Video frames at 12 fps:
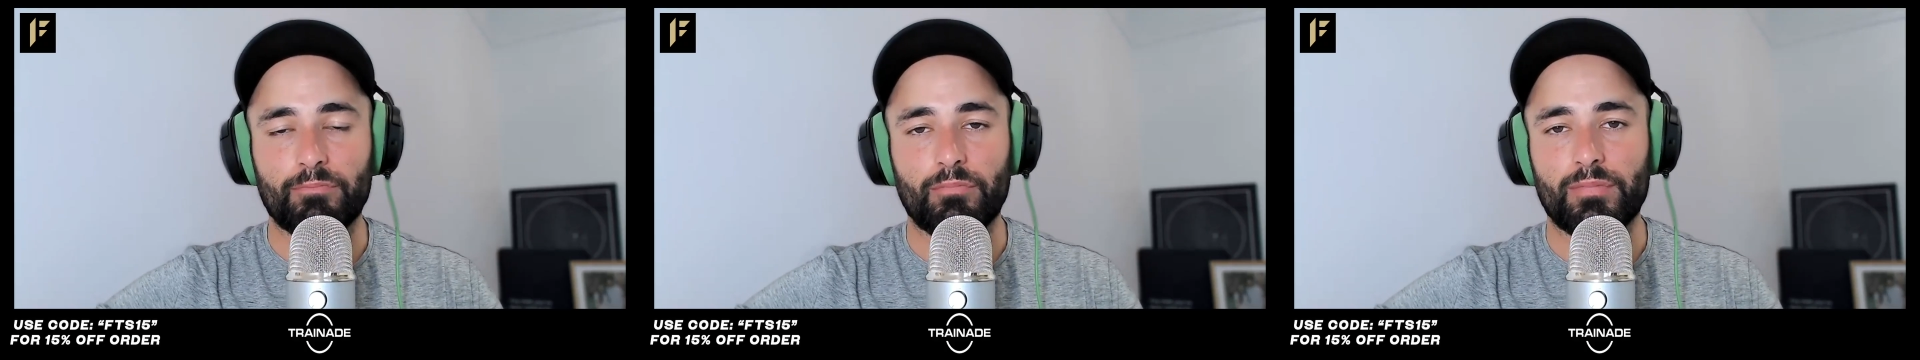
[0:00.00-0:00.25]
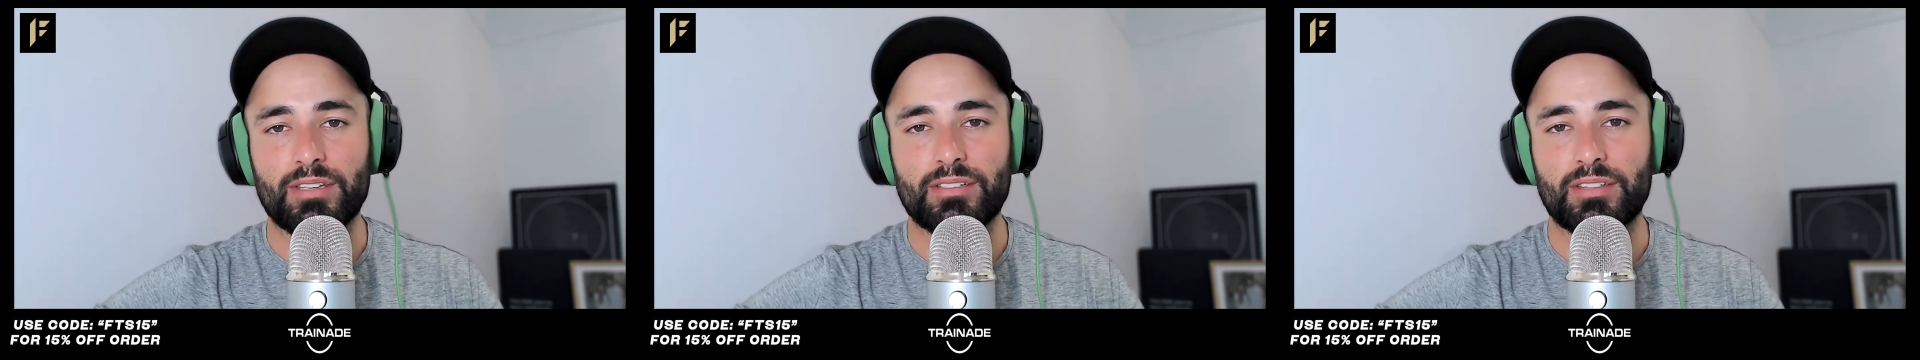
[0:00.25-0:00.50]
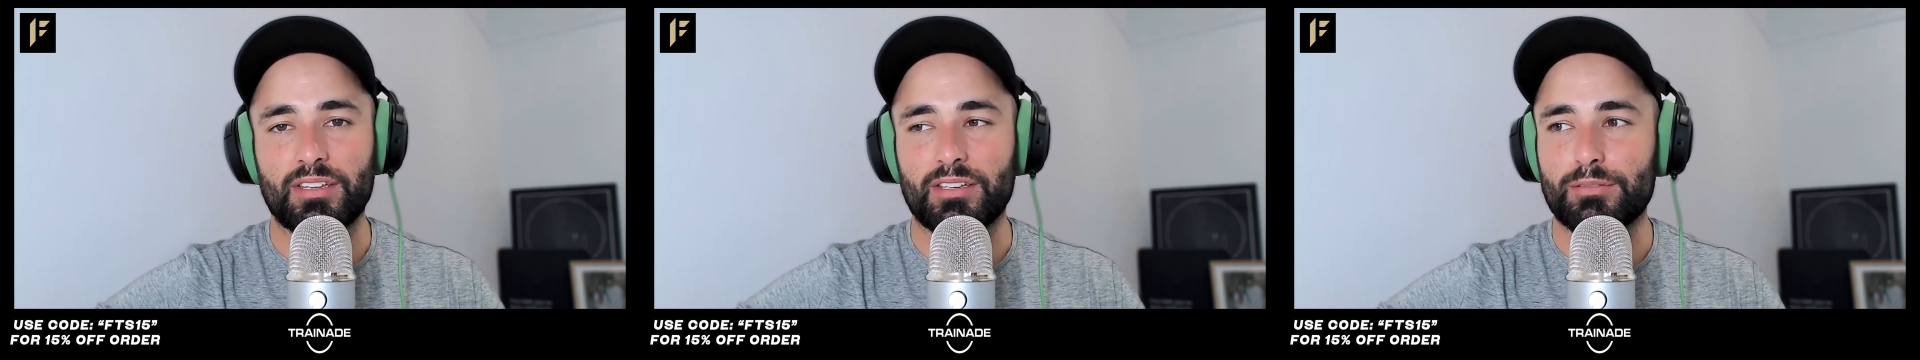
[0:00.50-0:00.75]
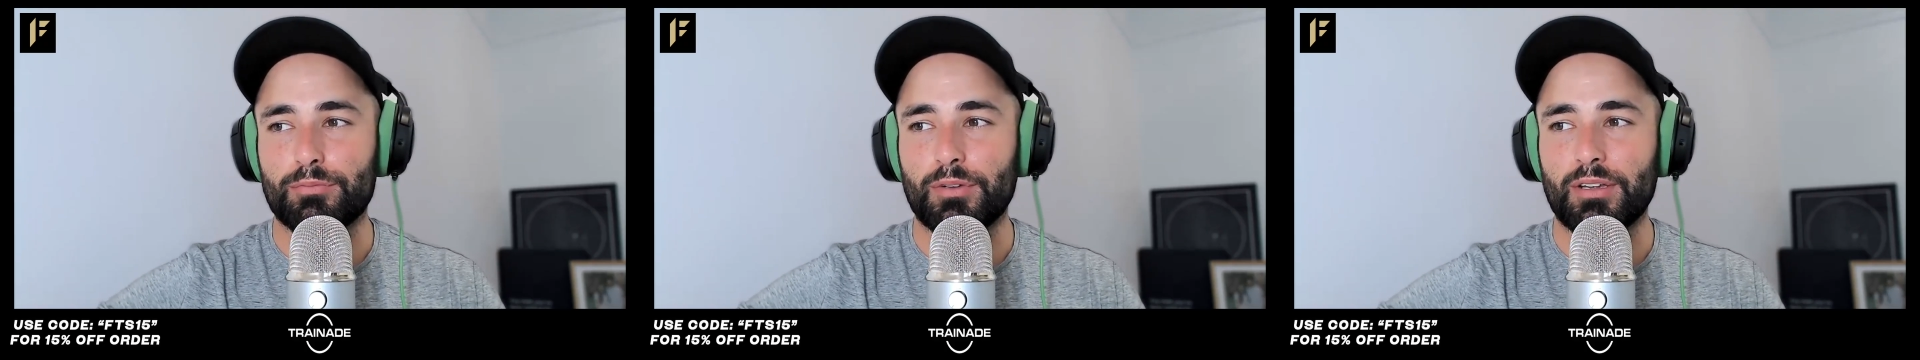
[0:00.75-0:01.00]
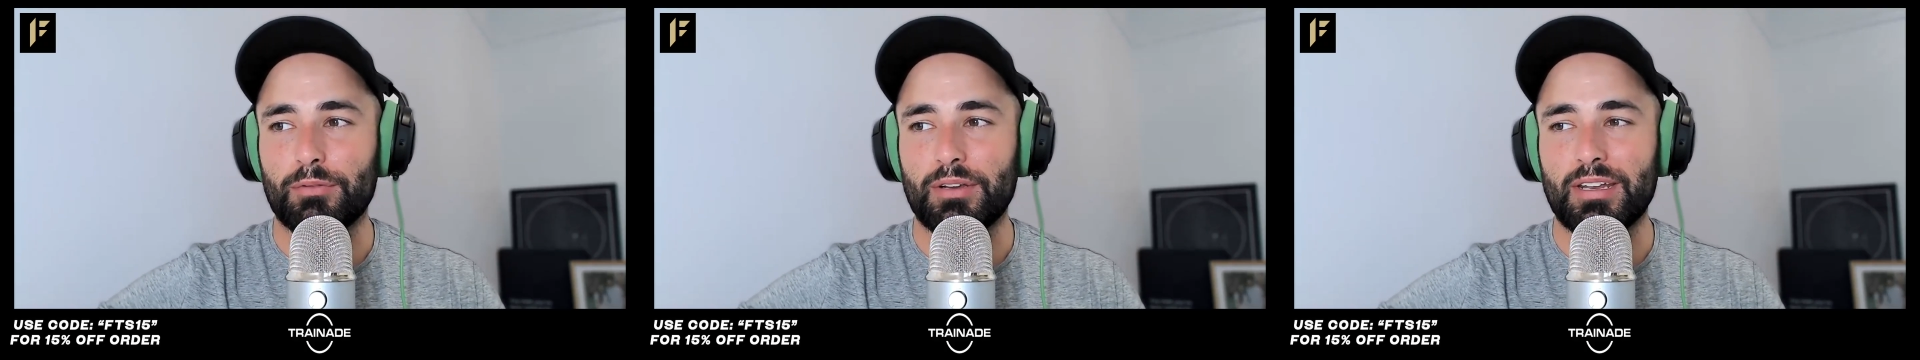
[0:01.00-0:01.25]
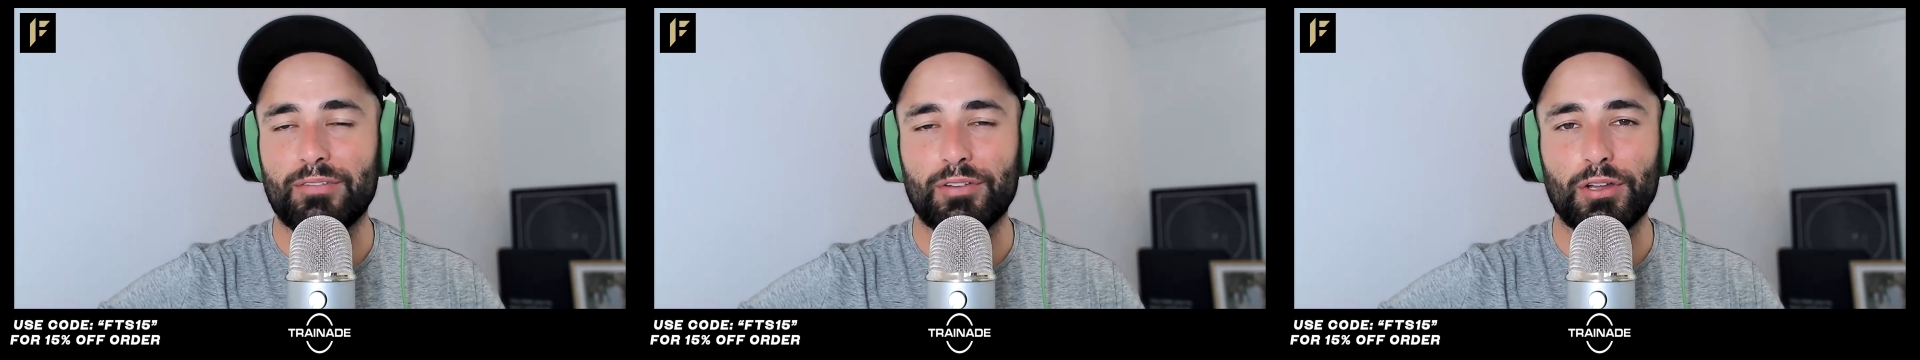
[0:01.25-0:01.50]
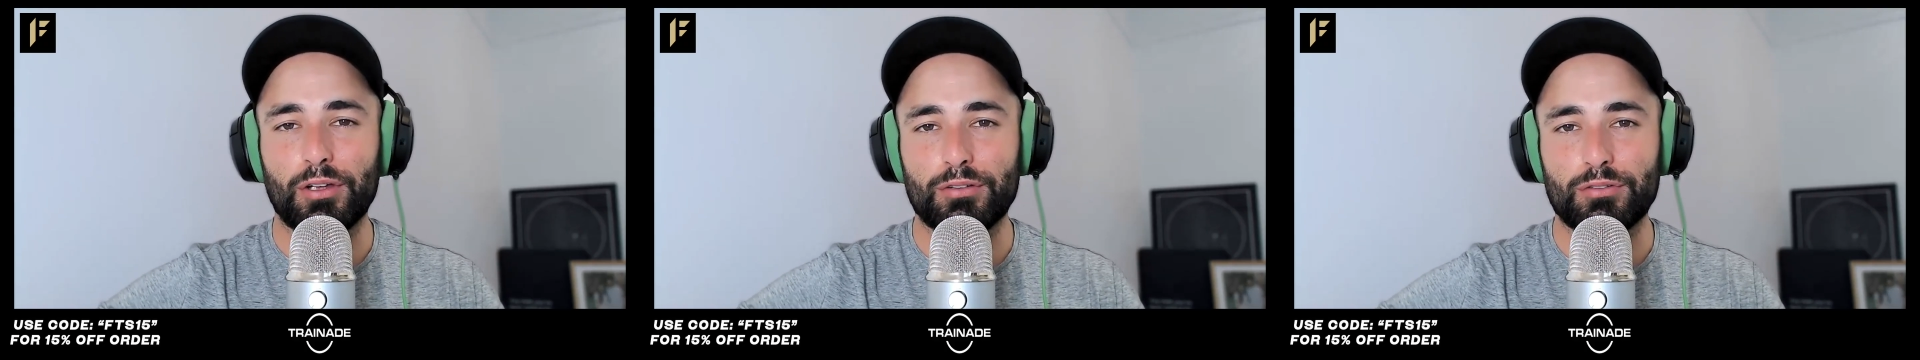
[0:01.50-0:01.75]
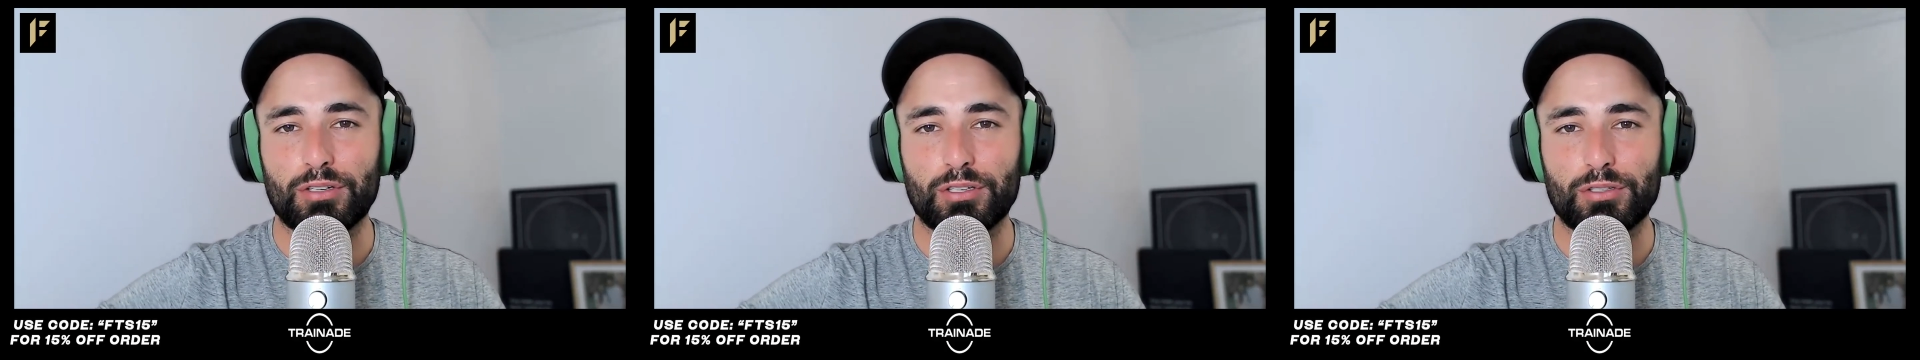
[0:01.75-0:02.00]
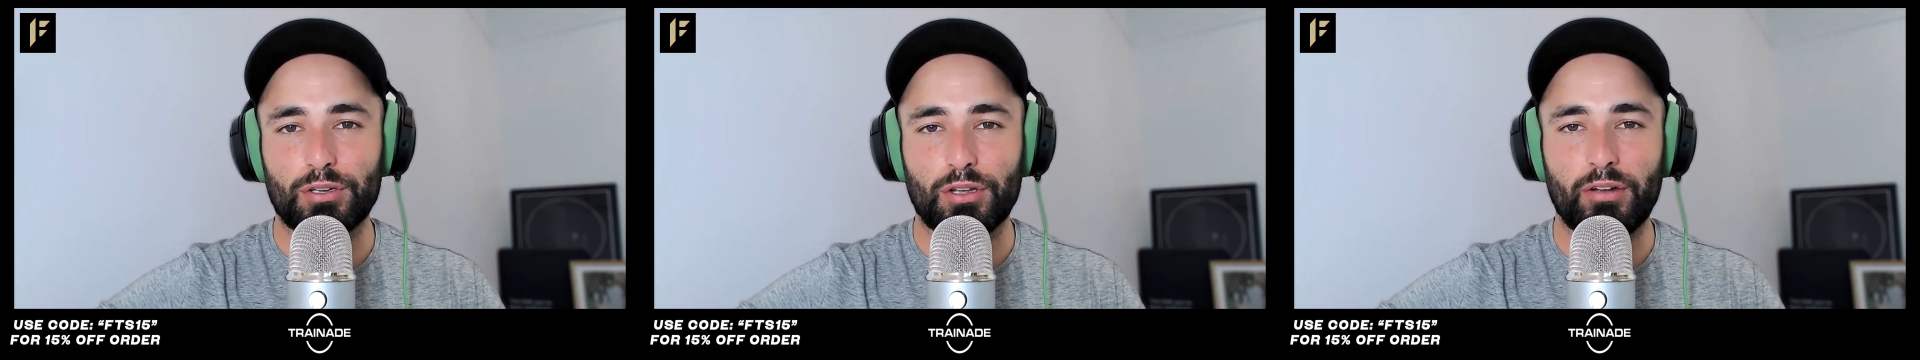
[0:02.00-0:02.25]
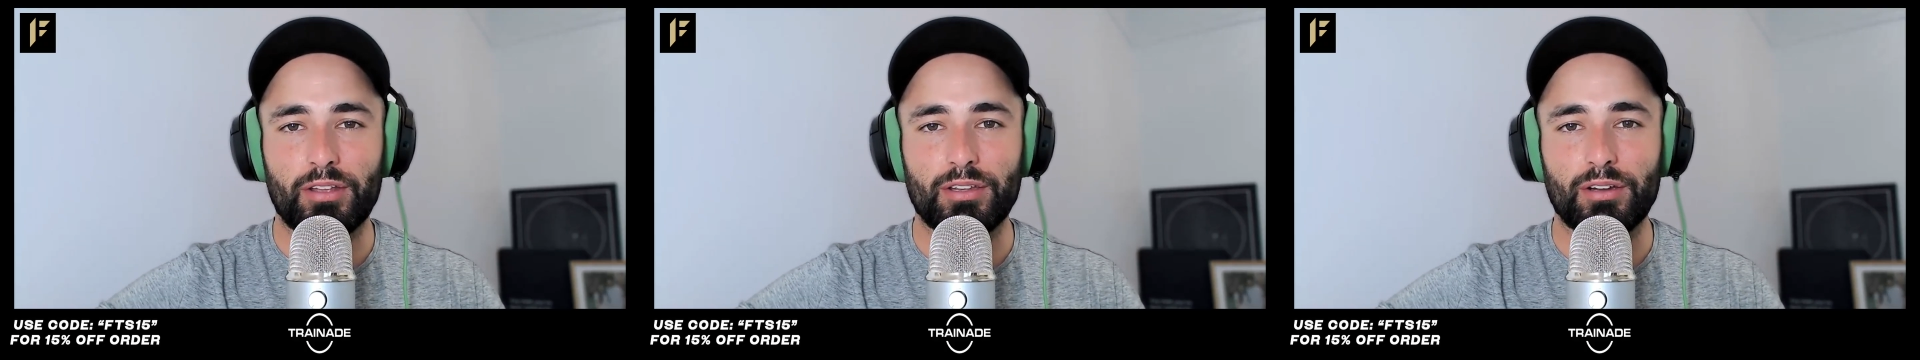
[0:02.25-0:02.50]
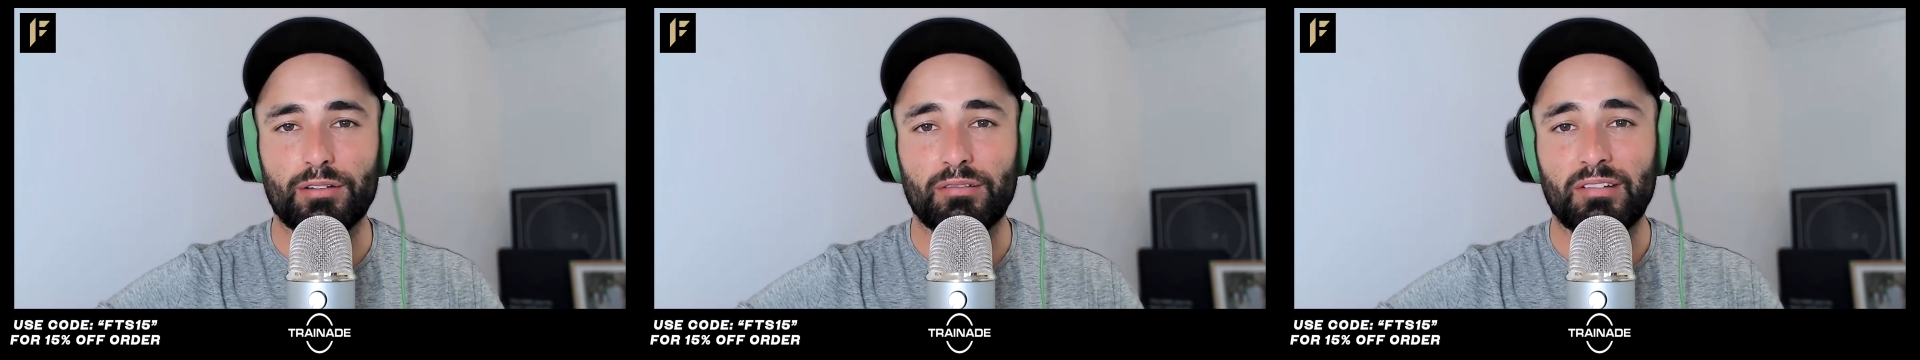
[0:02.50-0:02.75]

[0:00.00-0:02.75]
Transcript: these are things we never know. Dricus could go out there